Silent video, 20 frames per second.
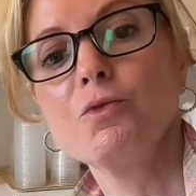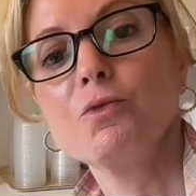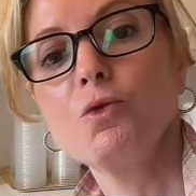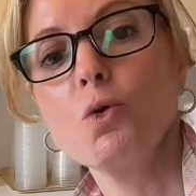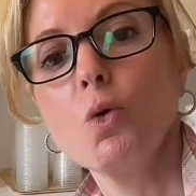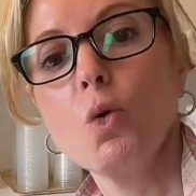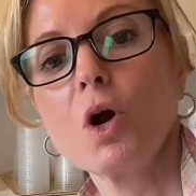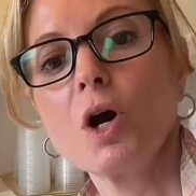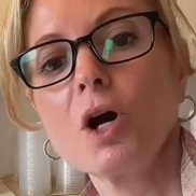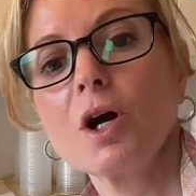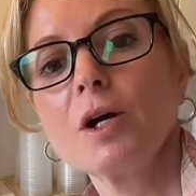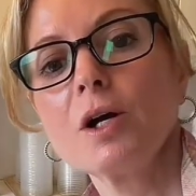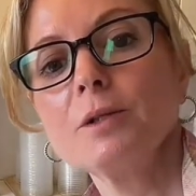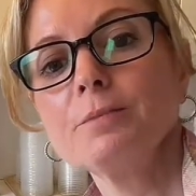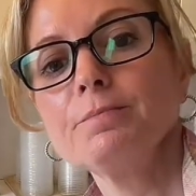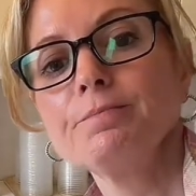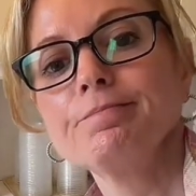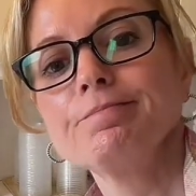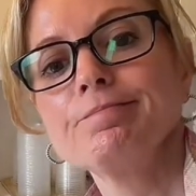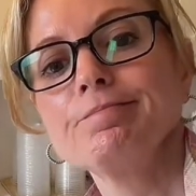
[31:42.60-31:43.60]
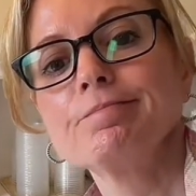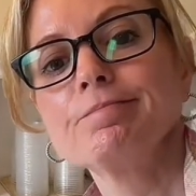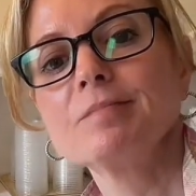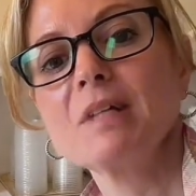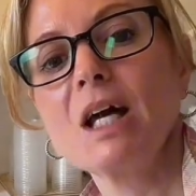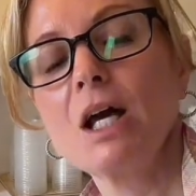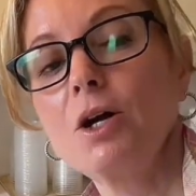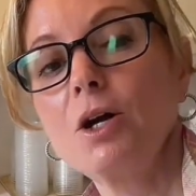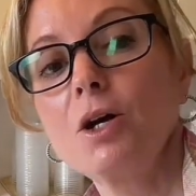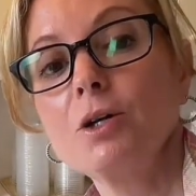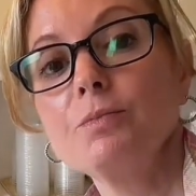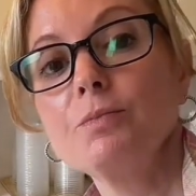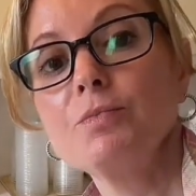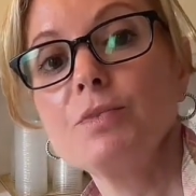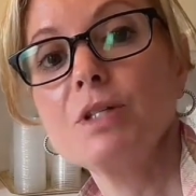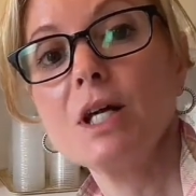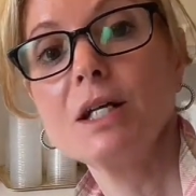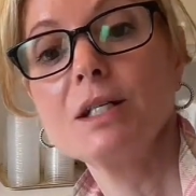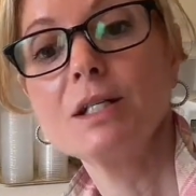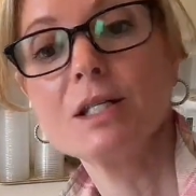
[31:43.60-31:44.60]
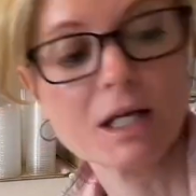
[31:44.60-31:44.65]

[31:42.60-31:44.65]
for, I don't know, 10